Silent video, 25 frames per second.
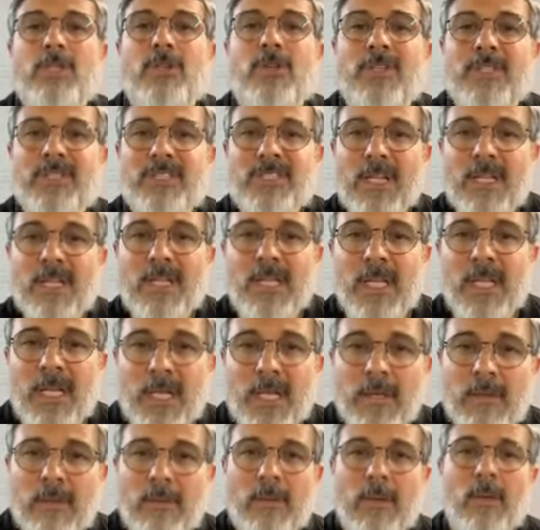So on
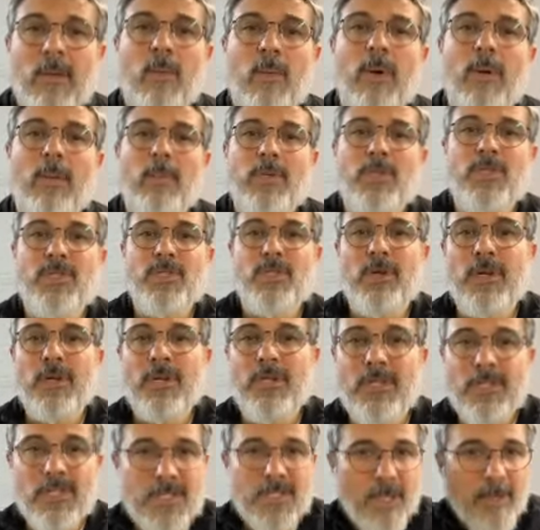Sunday, when we
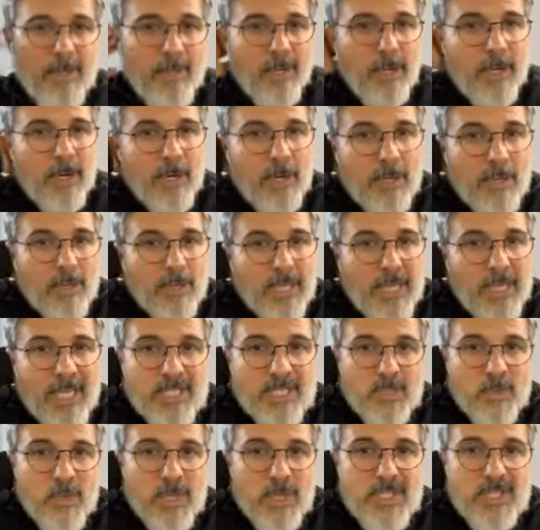started the seminar, he
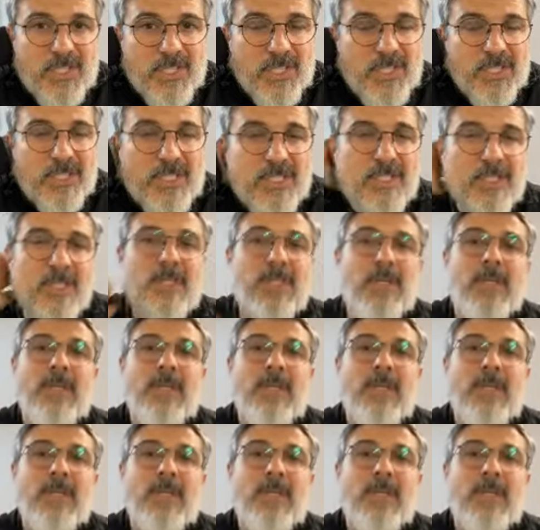asked questions,